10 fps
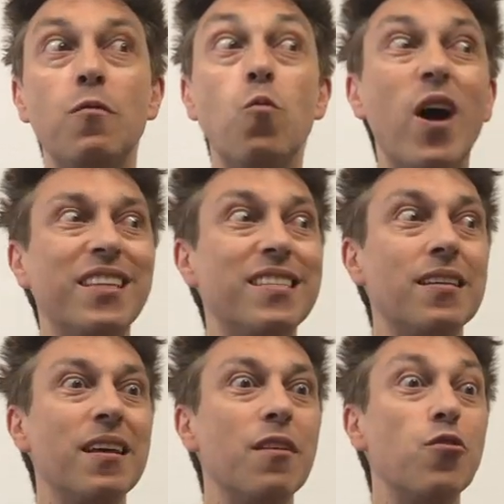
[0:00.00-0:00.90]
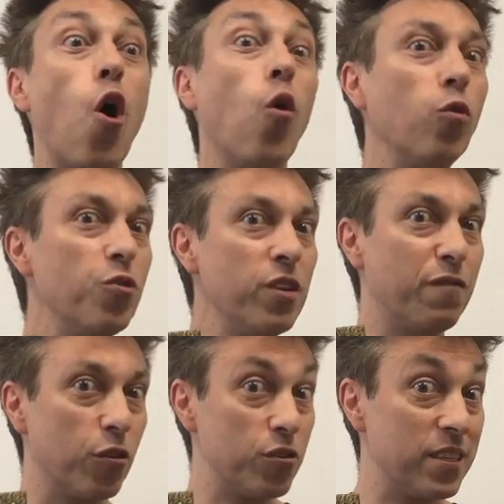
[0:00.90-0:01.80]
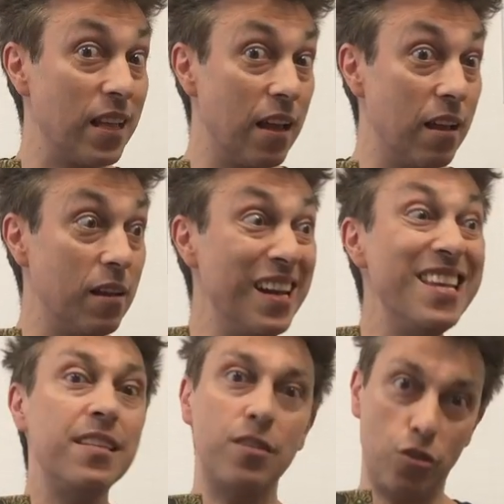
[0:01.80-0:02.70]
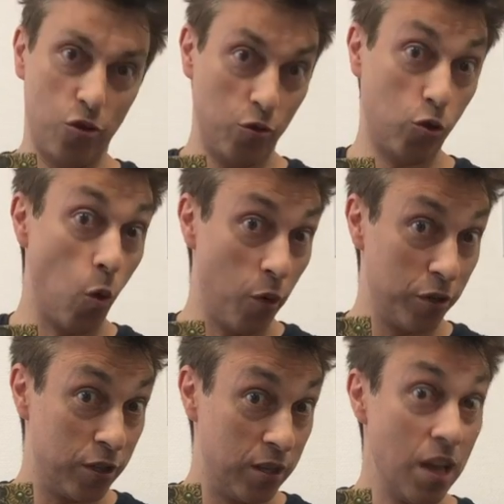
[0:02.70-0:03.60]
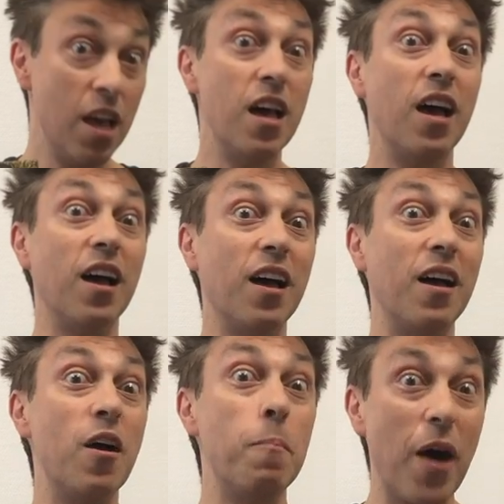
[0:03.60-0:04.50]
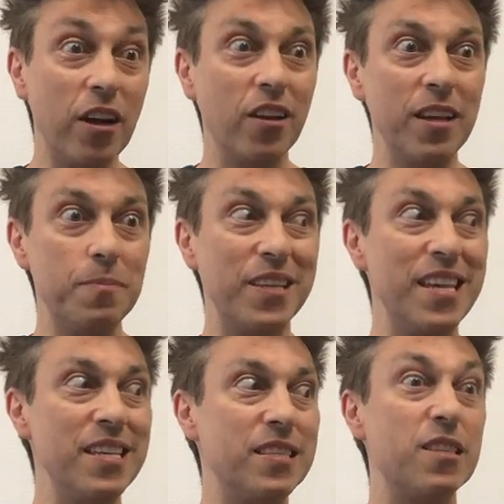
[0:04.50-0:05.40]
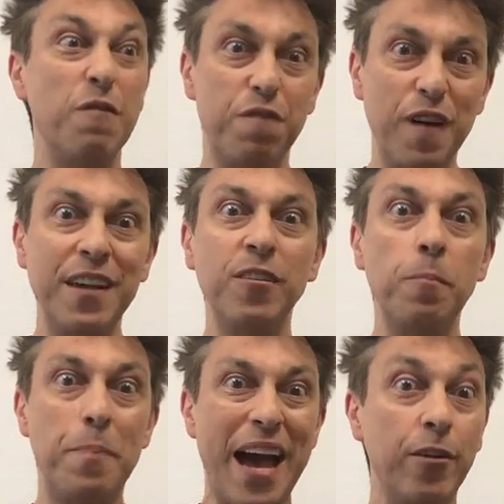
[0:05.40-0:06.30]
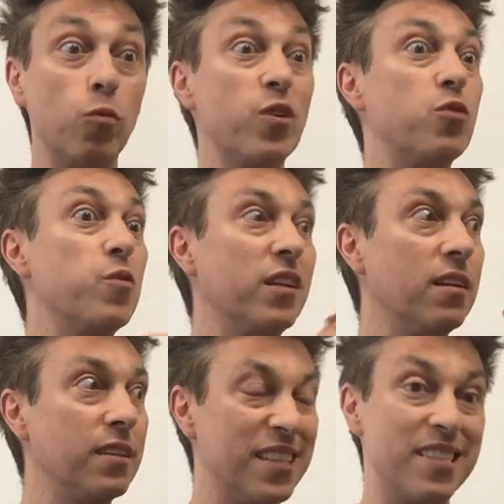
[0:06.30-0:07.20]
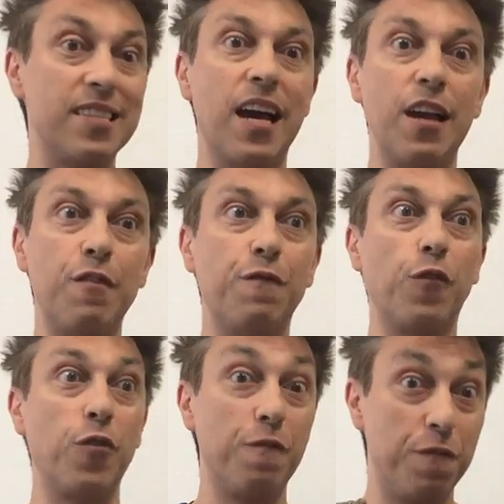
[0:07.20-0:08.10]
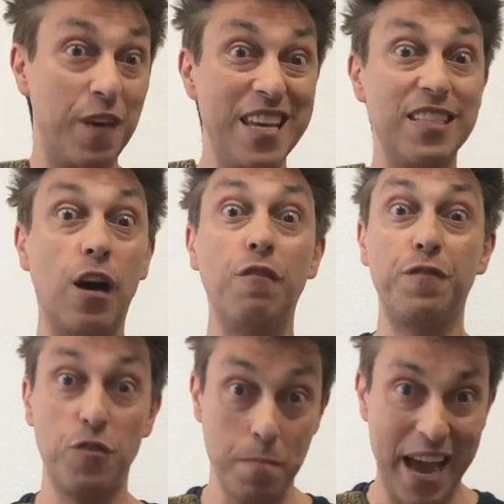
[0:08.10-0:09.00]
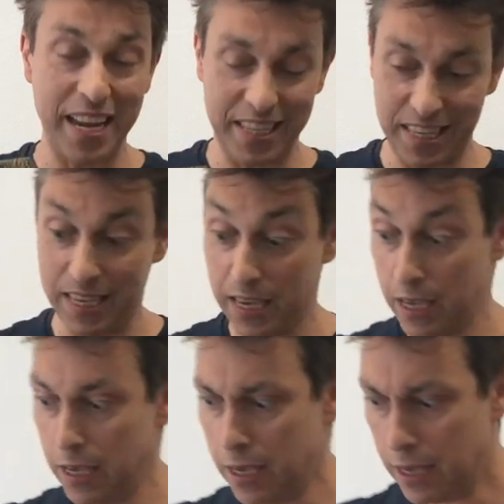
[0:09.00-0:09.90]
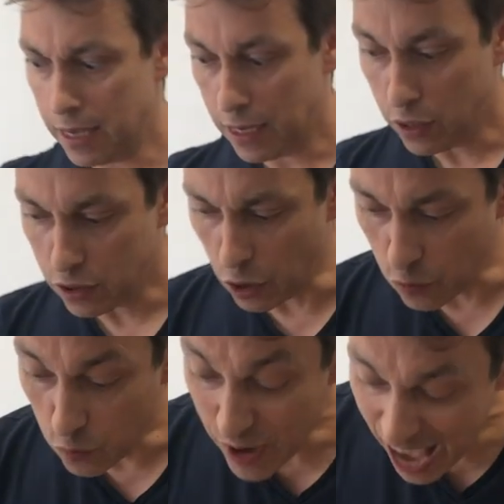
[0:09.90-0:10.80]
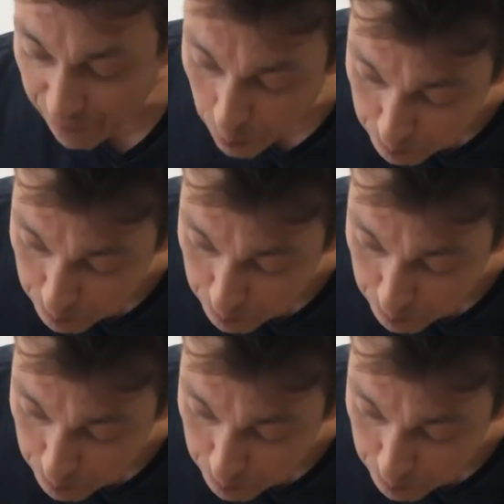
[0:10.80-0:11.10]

what the whole universe leads to towards. Uh, apocalypse is the final battle which will decide for the fate of humanity. So we have a